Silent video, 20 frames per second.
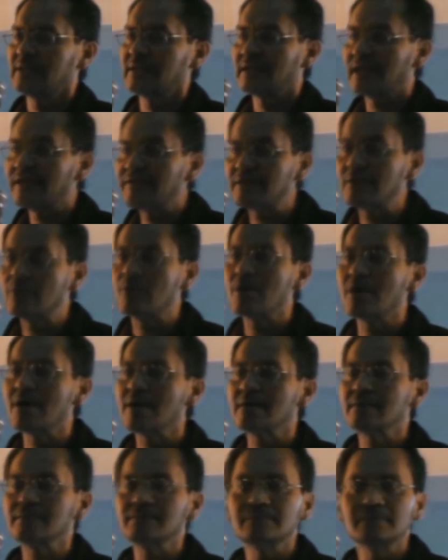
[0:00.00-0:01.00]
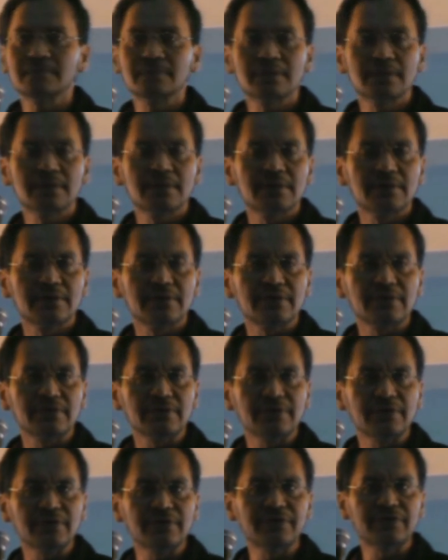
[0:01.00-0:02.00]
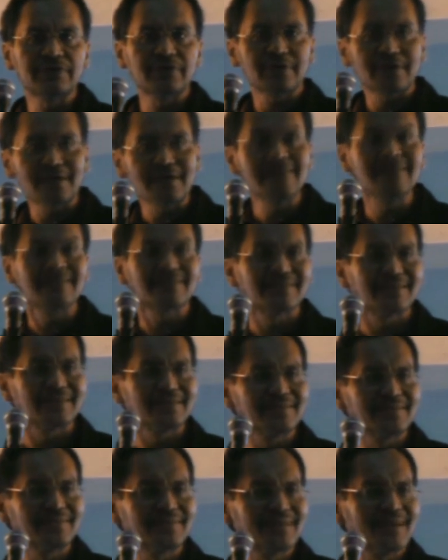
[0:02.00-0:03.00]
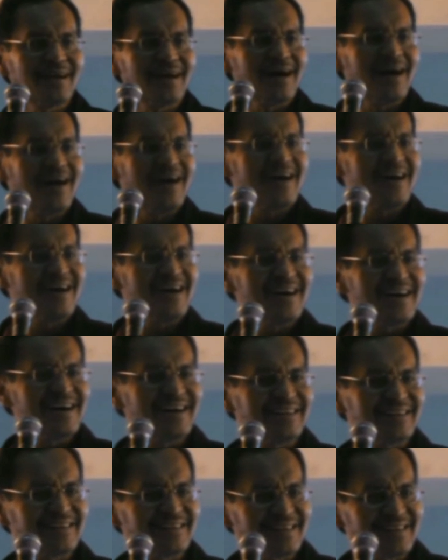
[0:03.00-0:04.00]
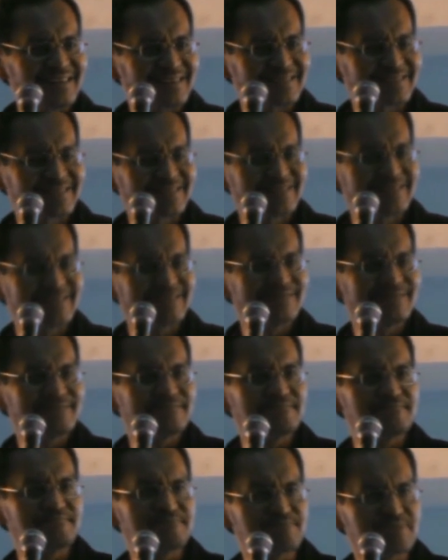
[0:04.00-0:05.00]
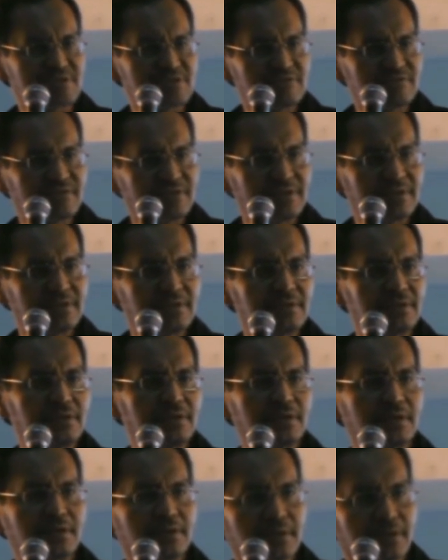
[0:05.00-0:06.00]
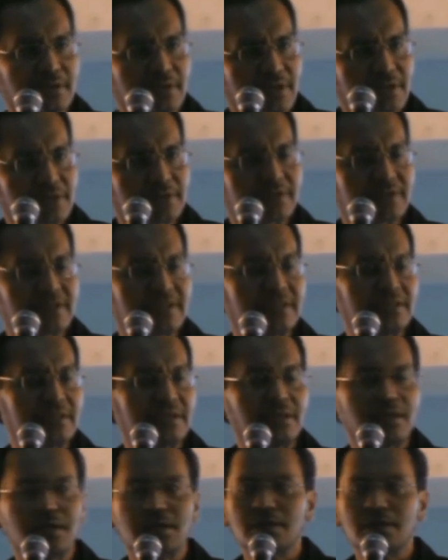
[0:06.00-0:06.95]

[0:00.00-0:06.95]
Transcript: that everyone is innocent unless proven guilty